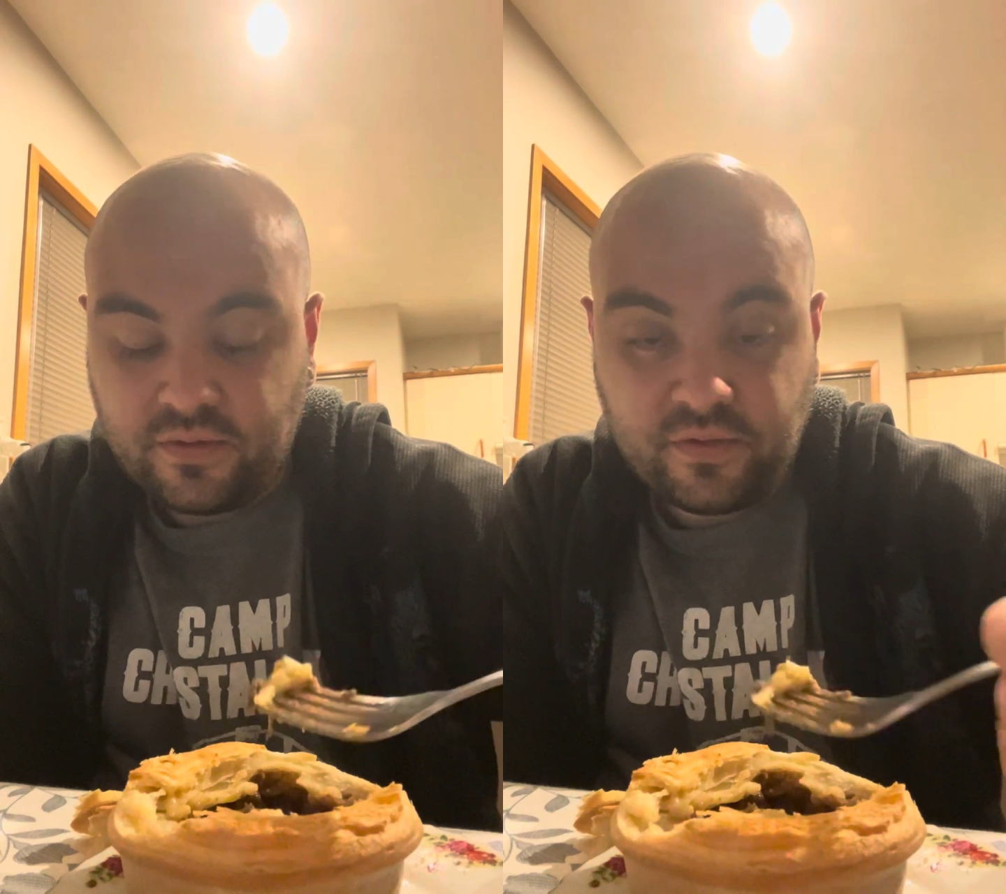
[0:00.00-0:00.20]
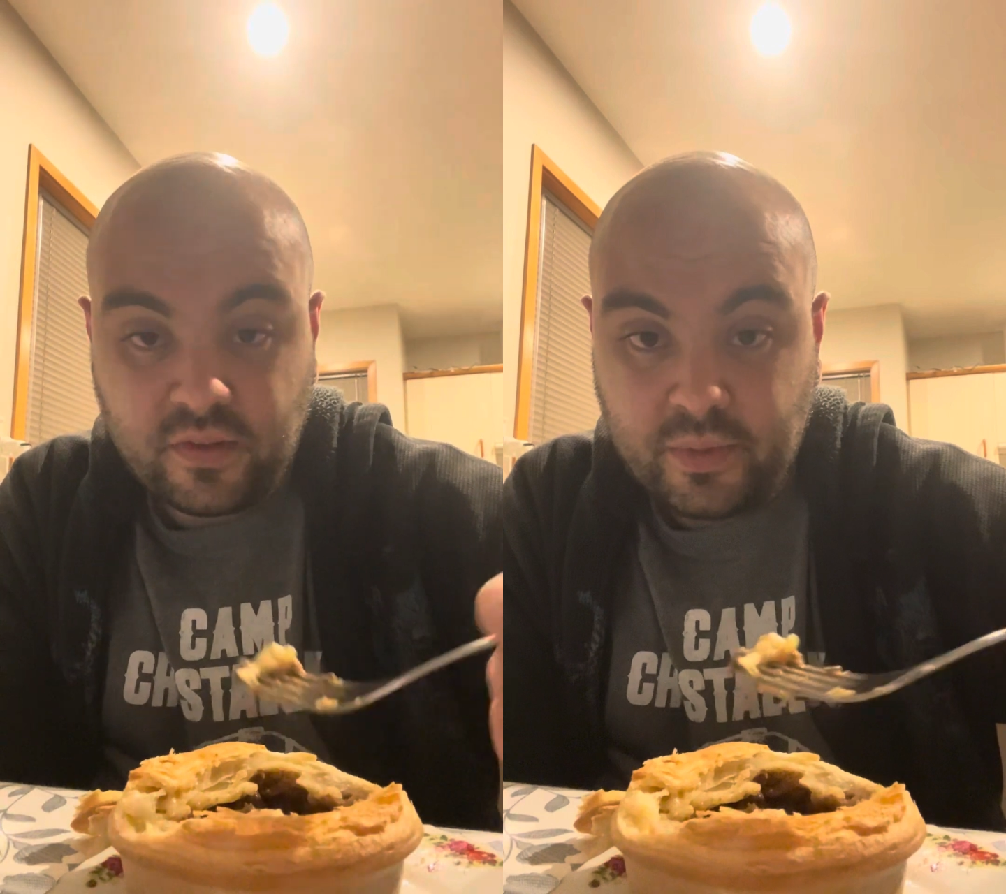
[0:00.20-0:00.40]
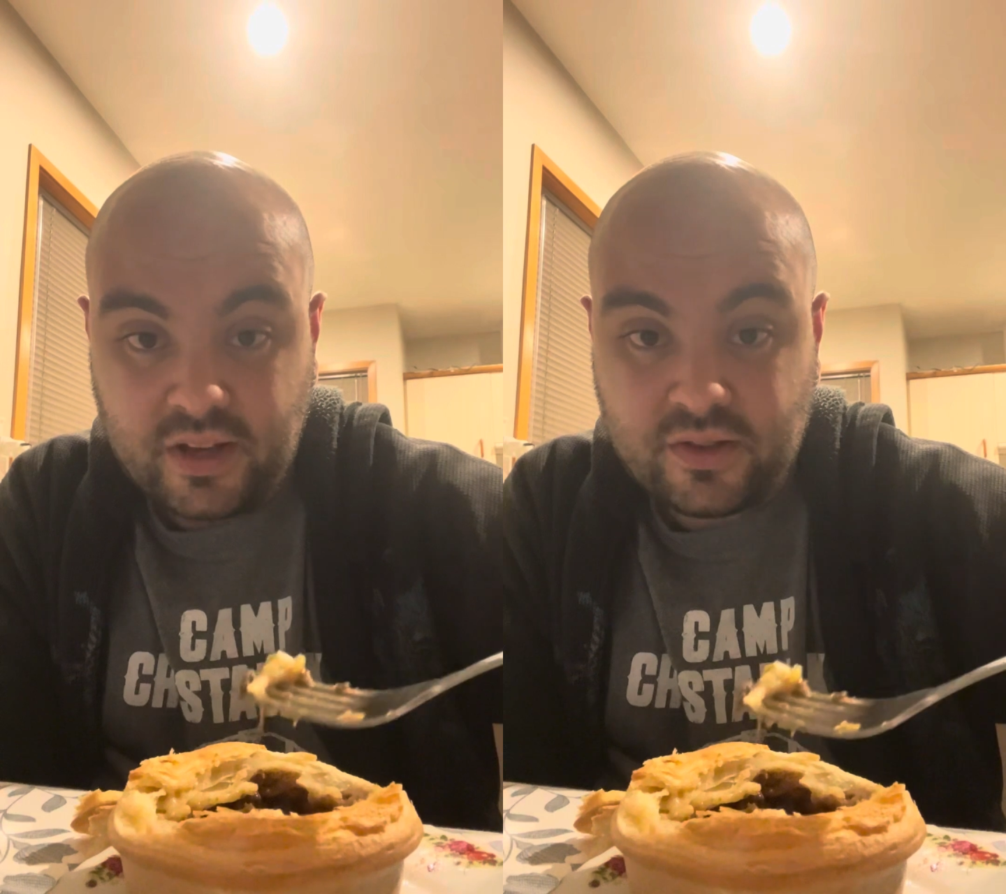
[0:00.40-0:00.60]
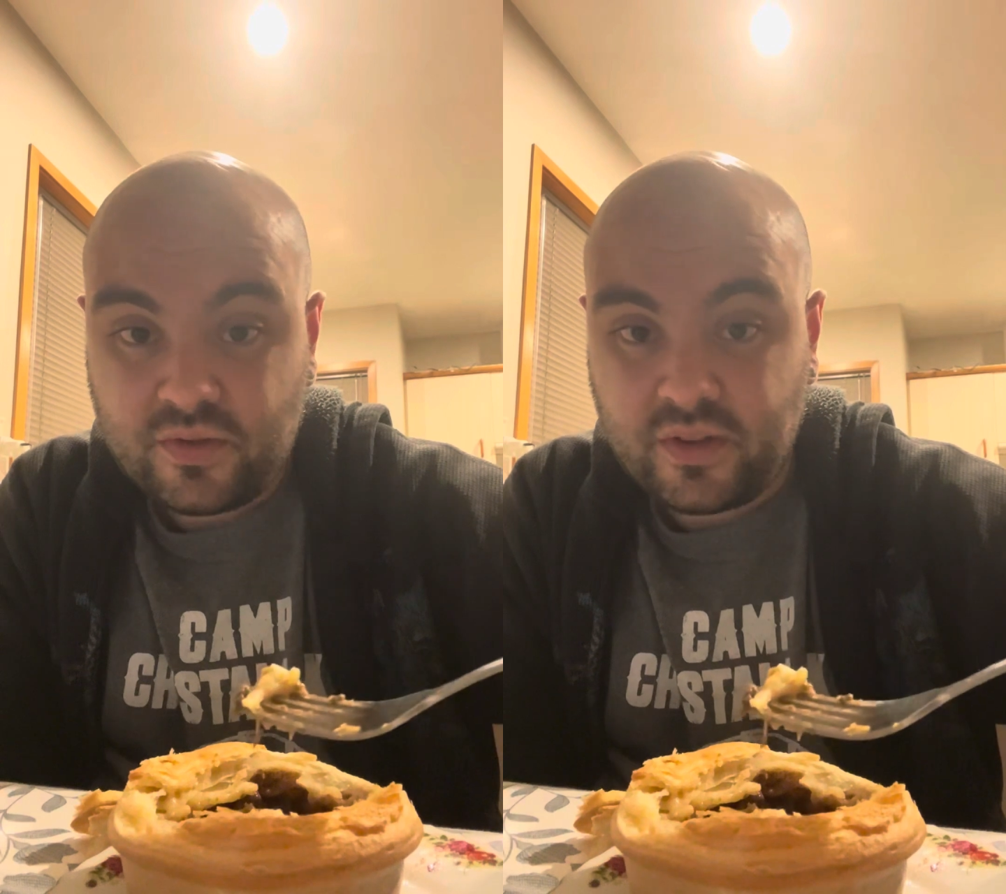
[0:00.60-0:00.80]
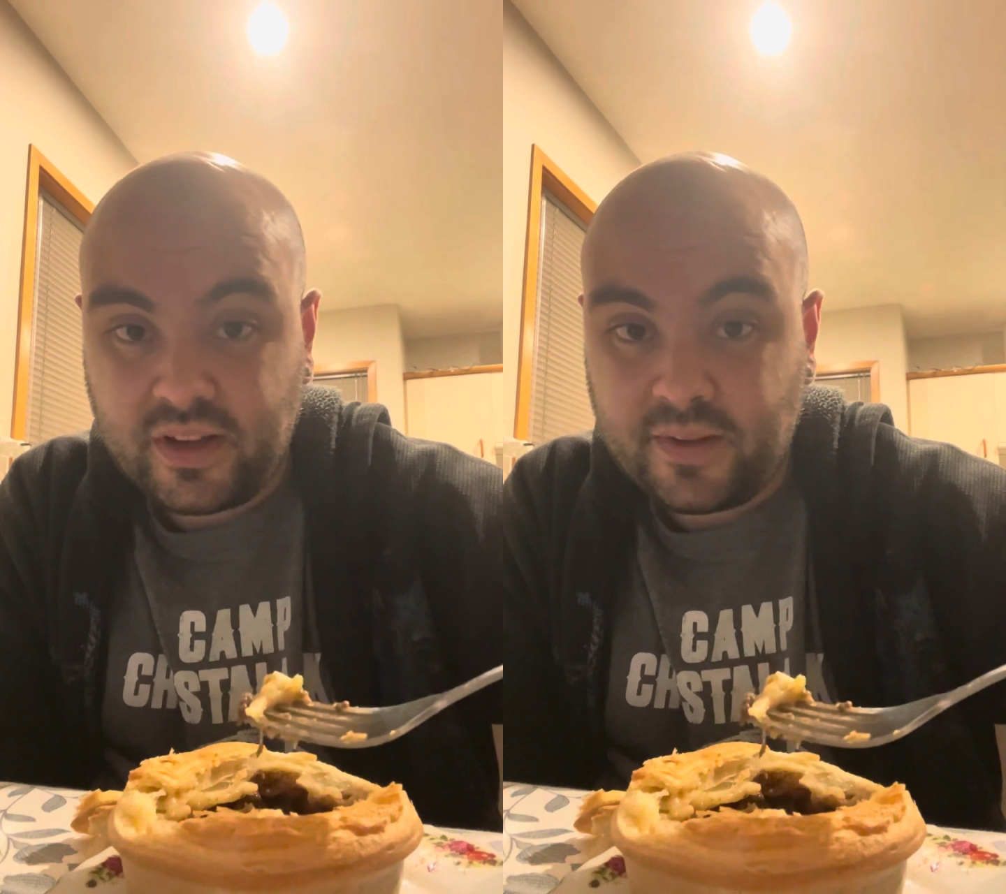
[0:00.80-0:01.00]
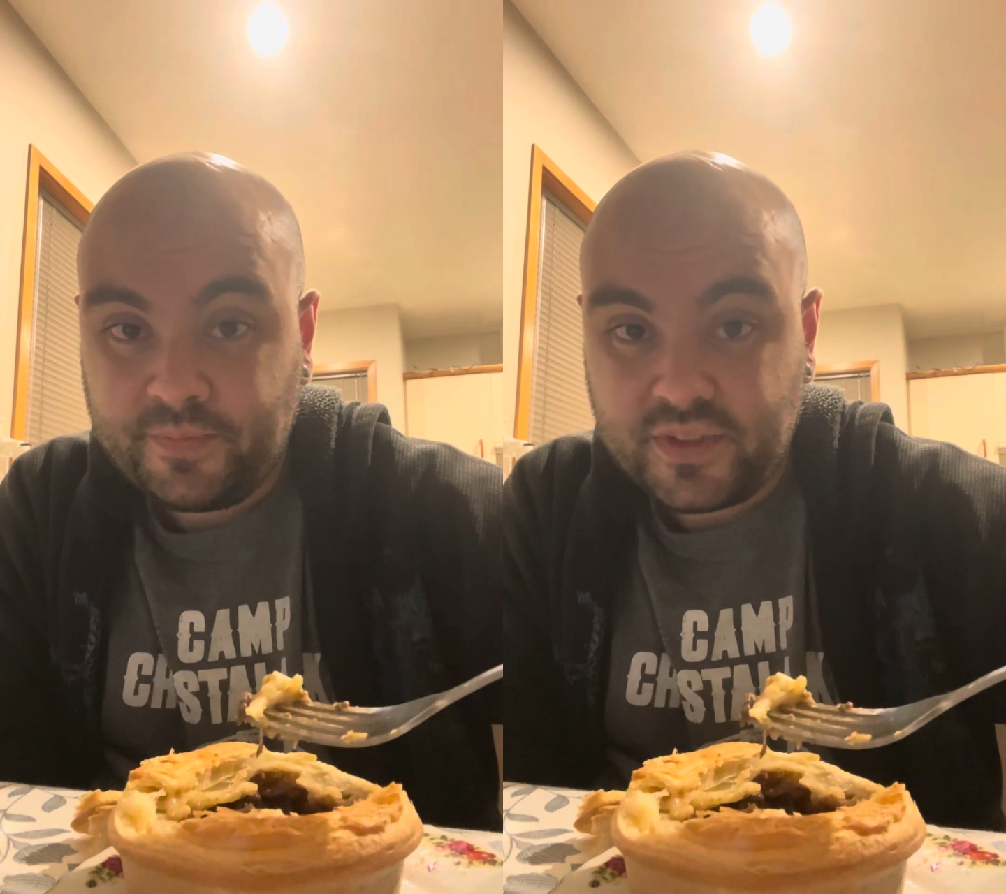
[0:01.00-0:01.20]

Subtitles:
the pastry,